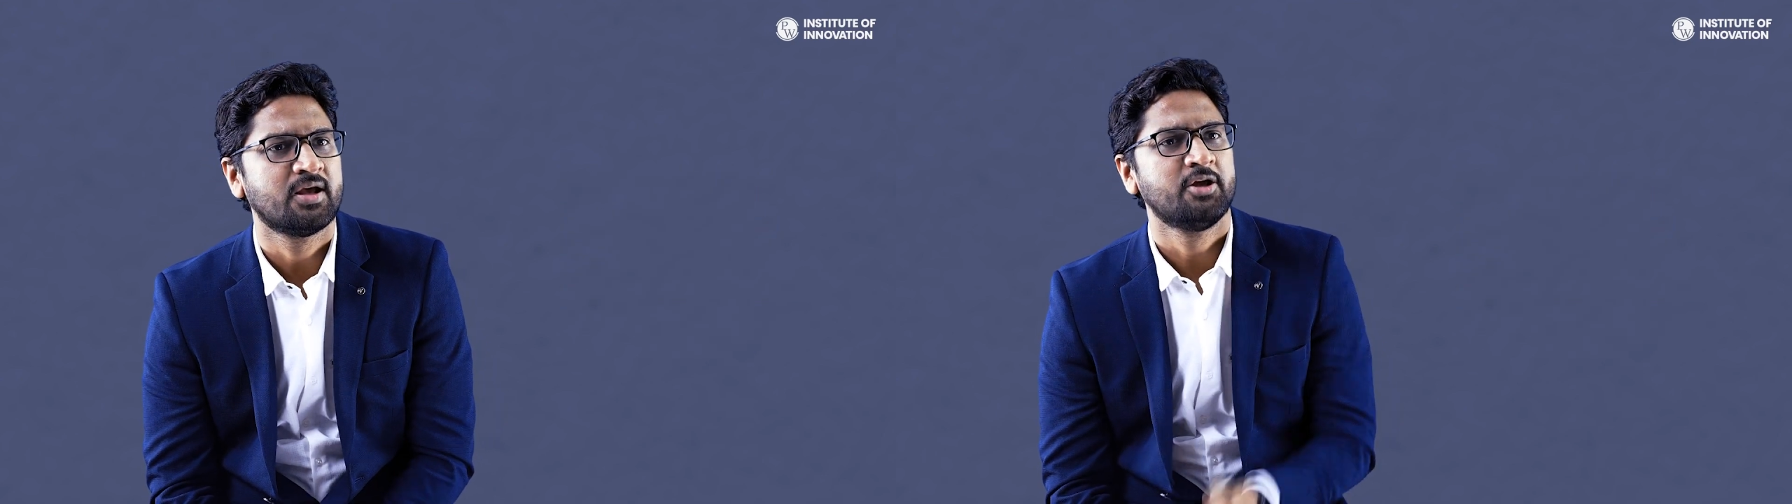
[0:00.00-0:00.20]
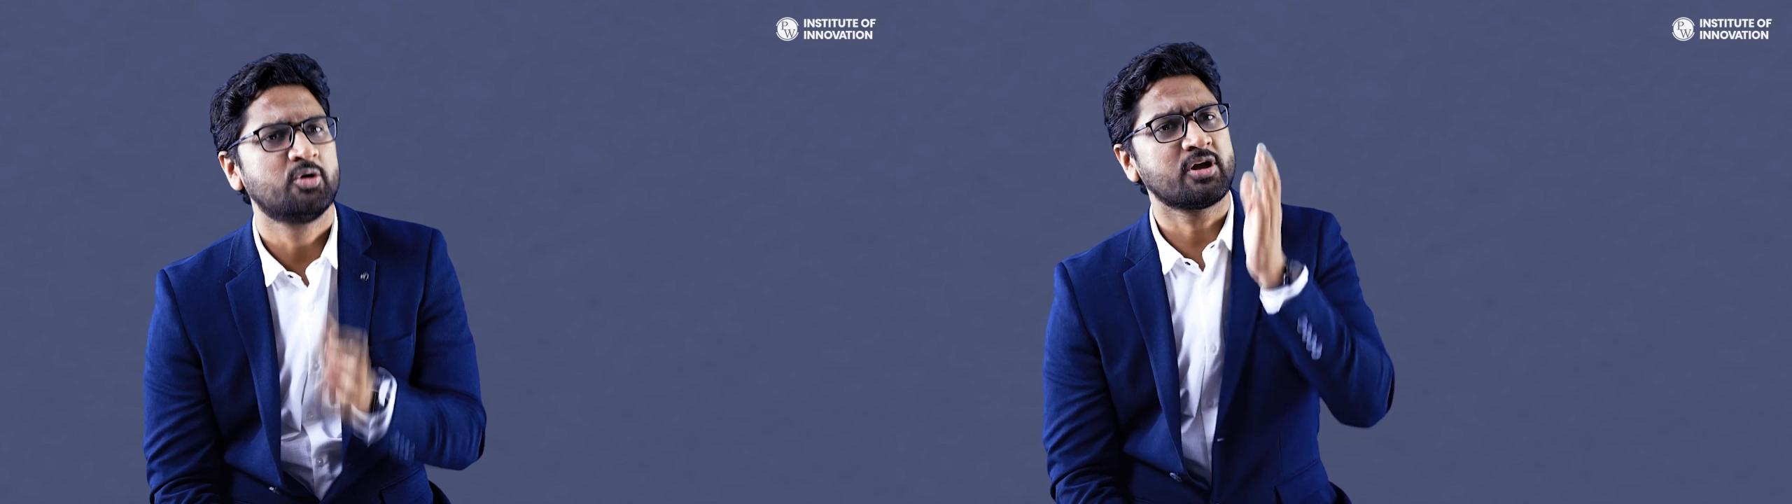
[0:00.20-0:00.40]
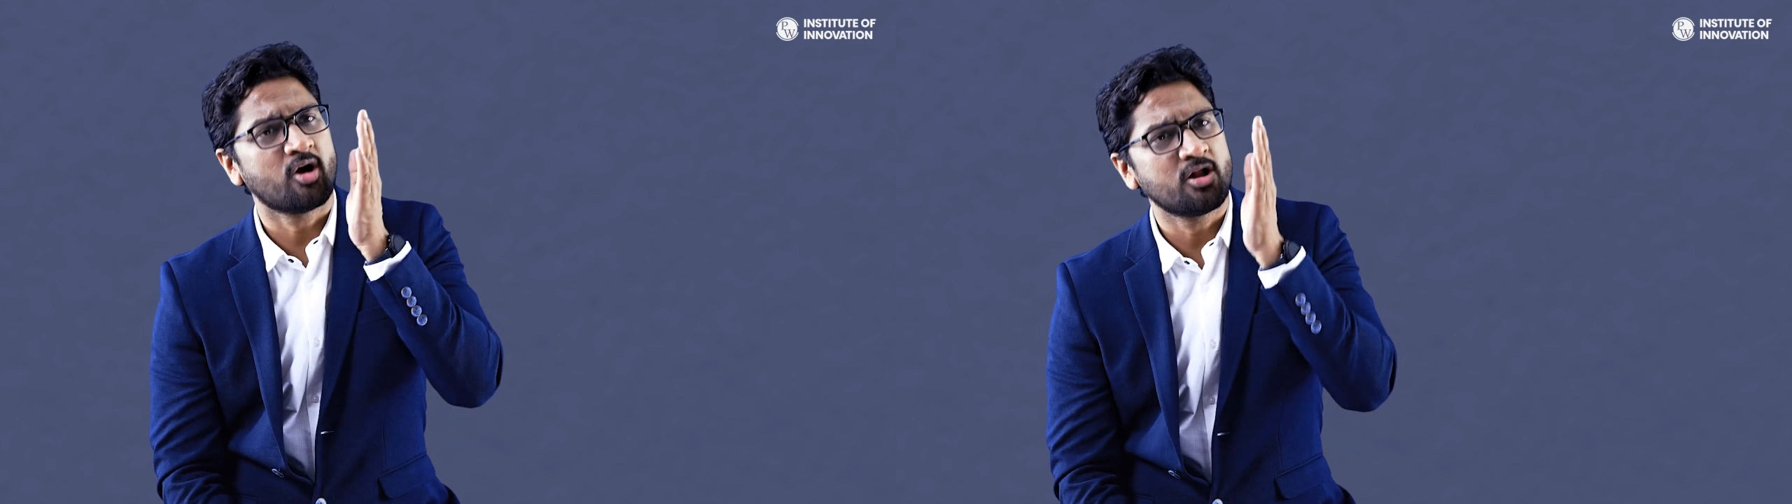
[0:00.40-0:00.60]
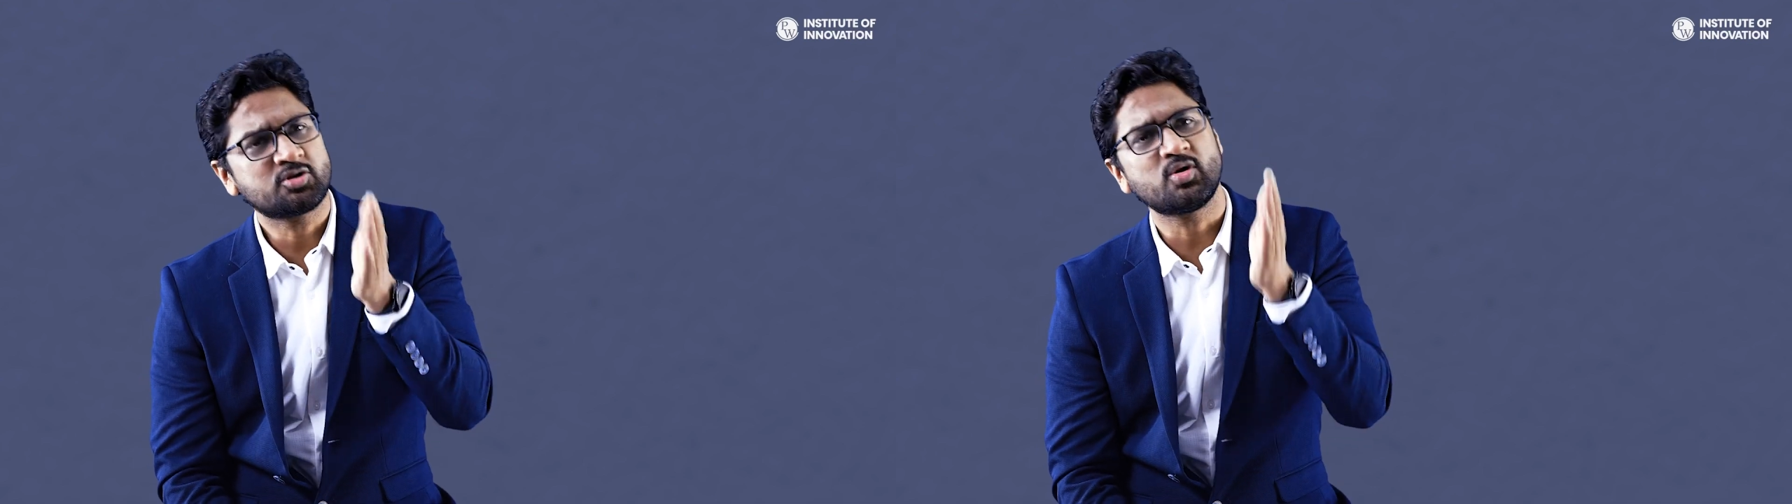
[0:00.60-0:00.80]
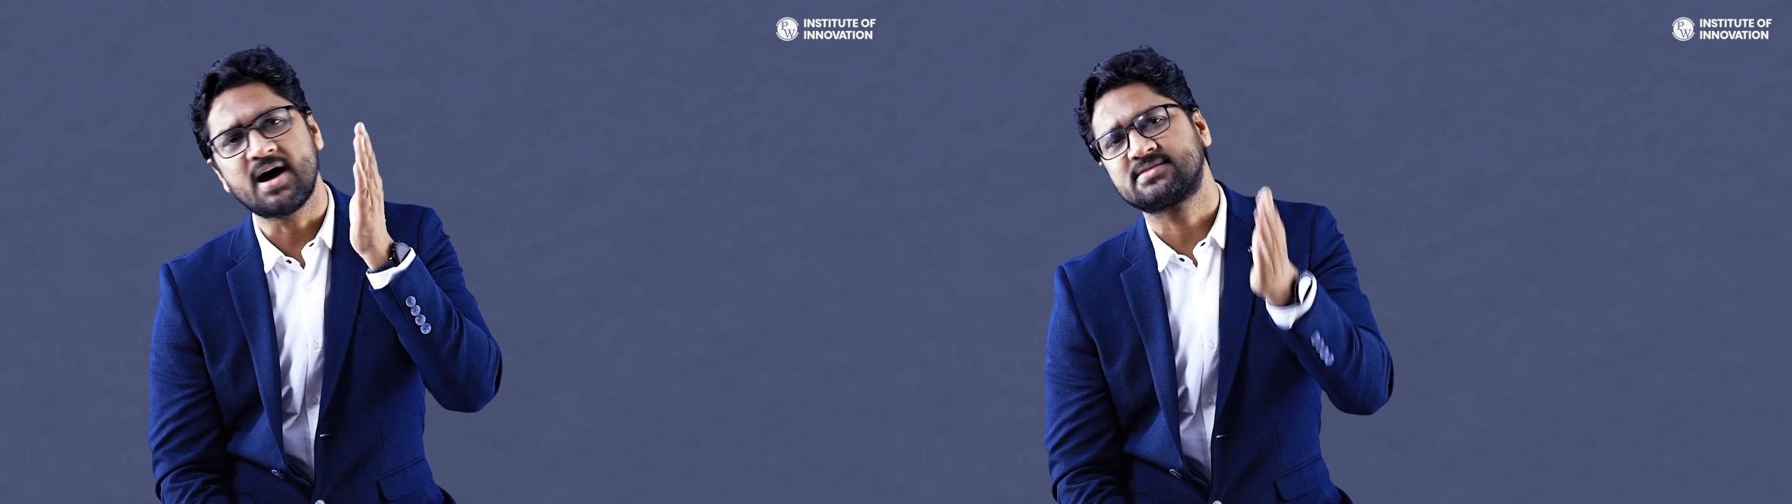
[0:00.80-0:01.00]
You can
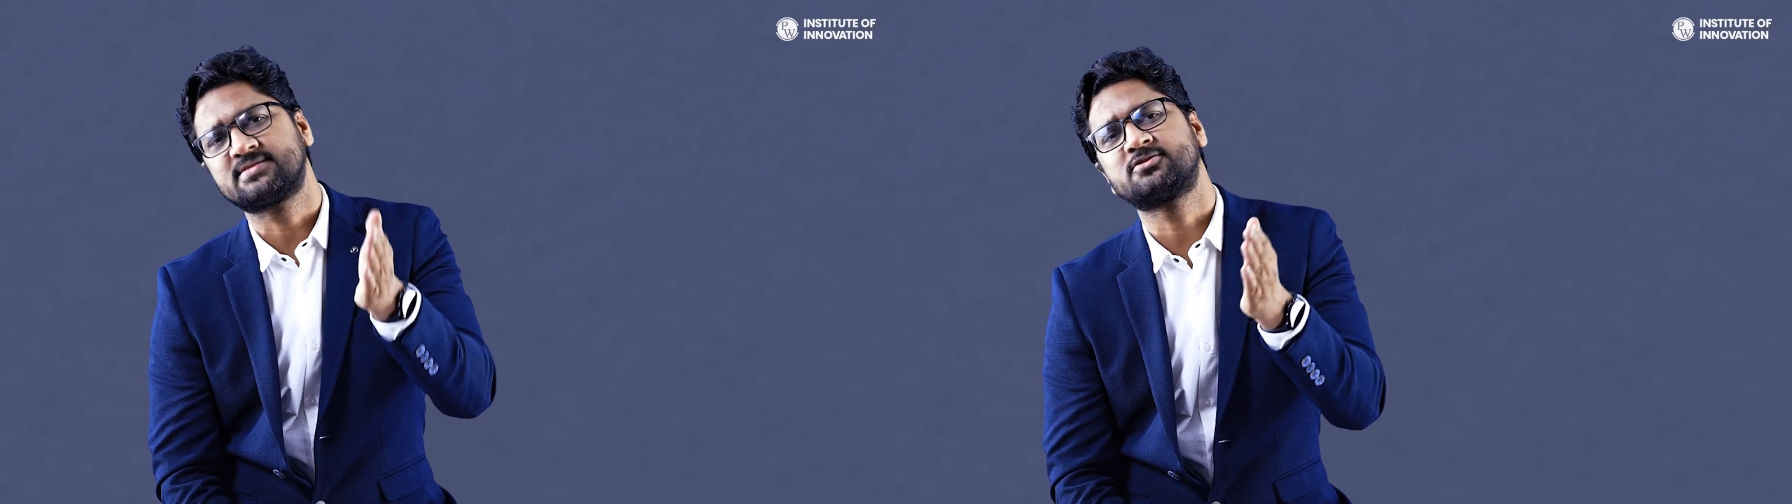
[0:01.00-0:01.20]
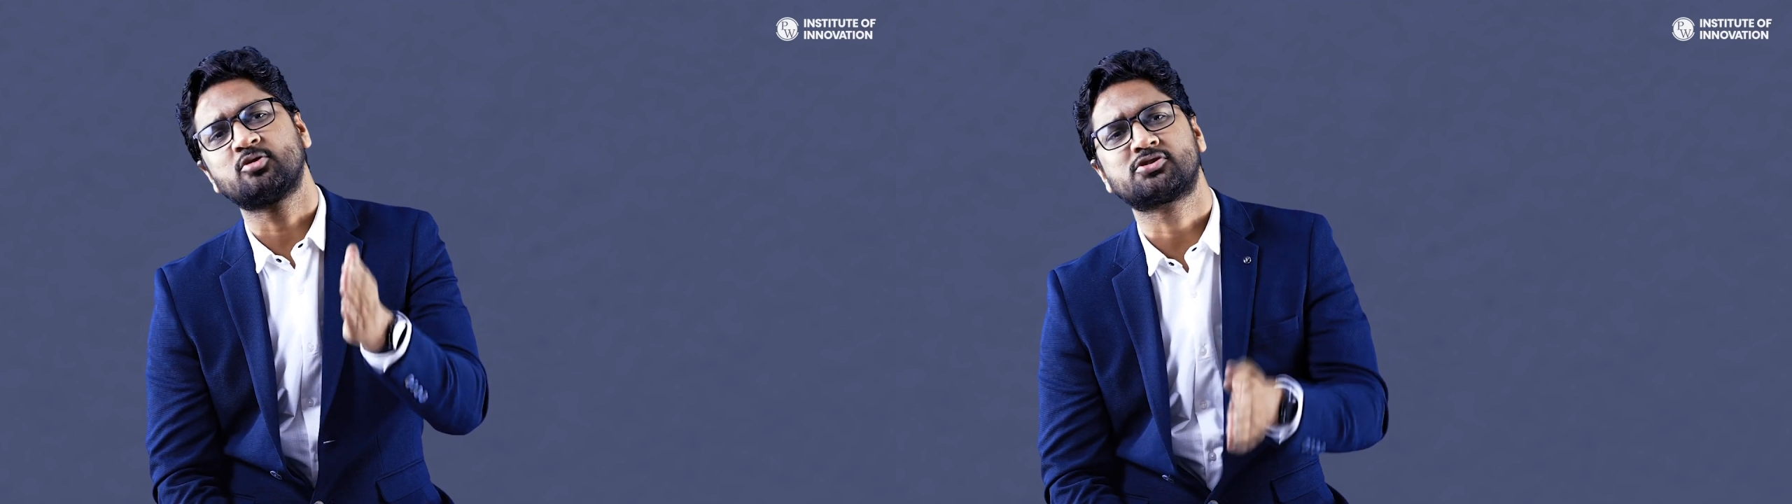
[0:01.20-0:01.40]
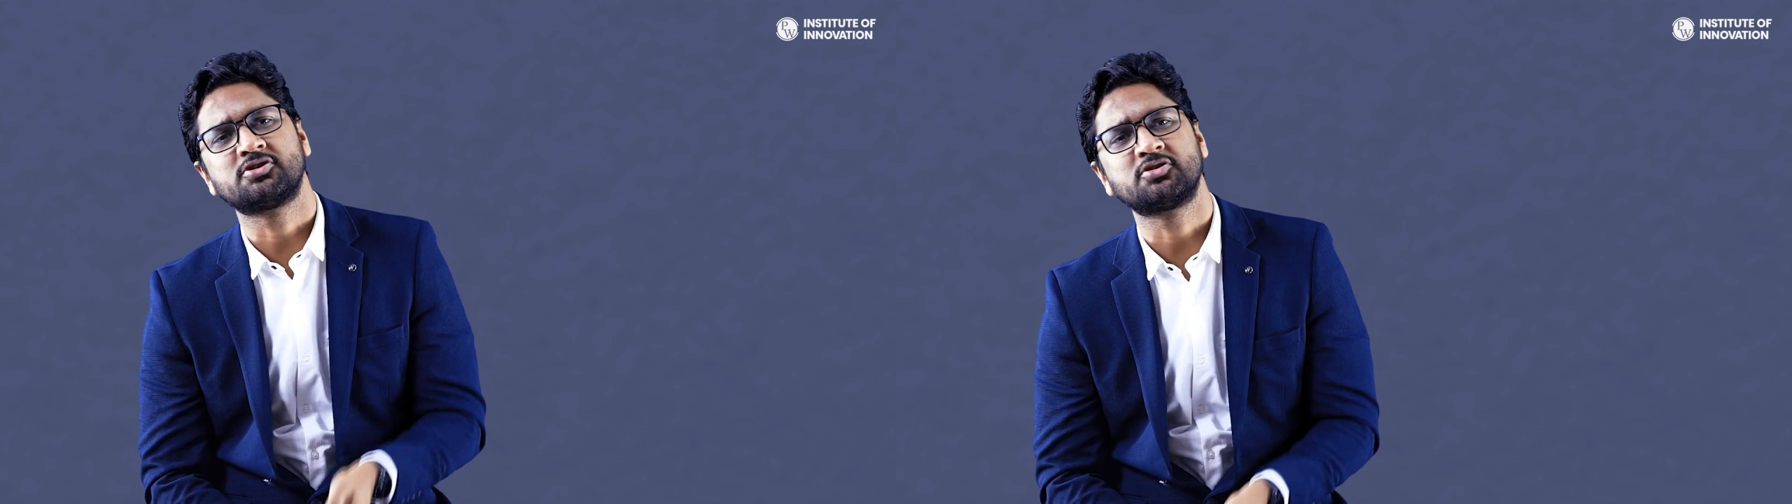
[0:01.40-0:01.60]
also ask this question